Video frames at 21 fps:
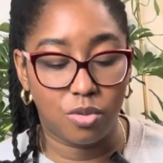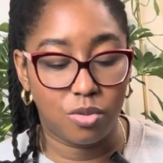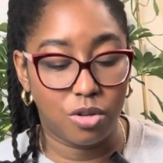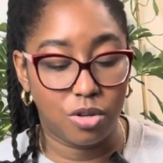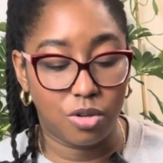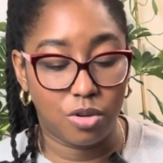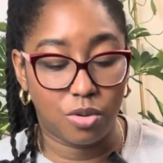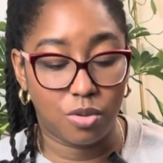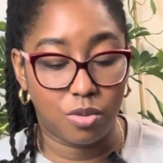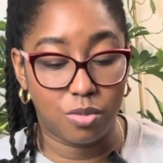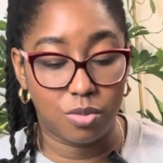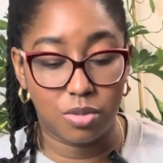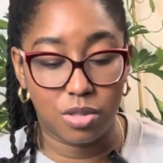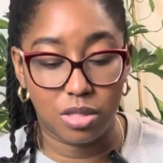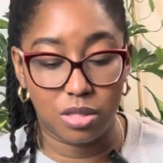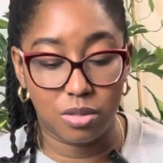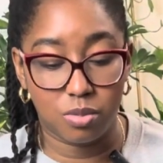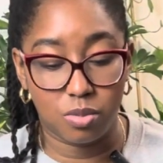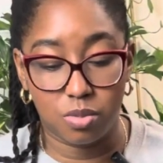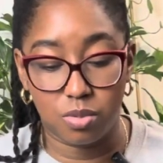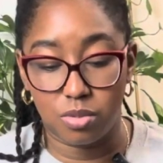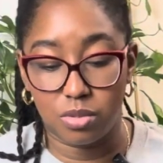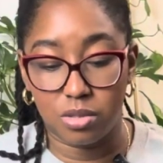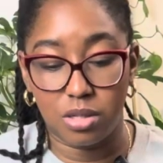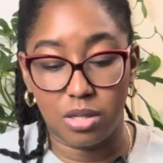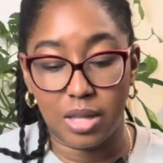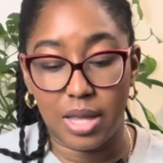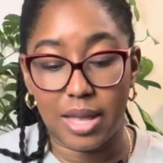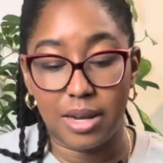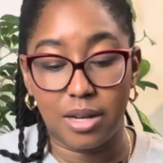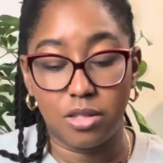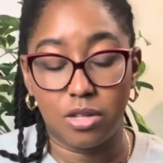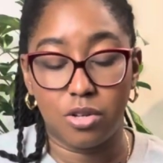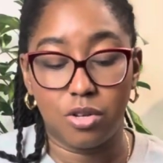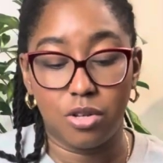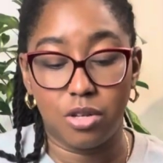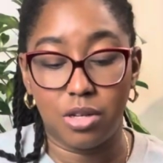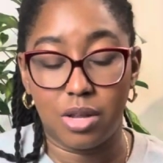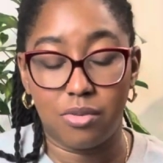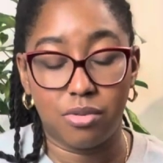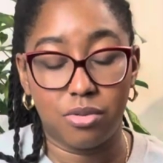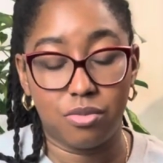You know, the getting to know
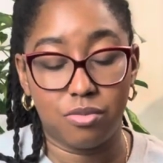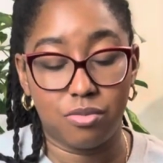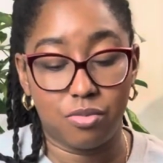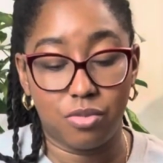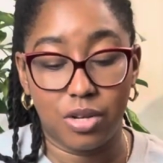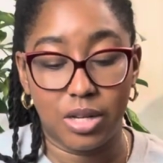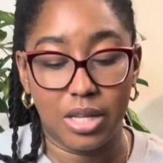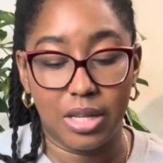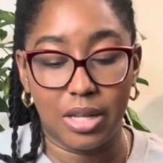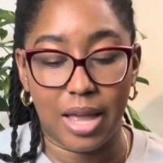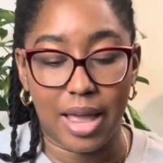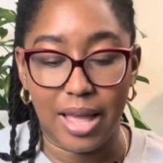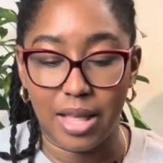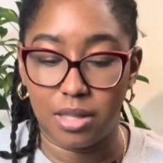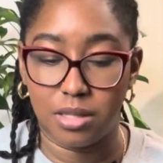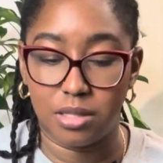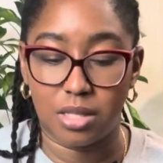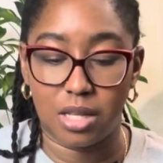you never really ends.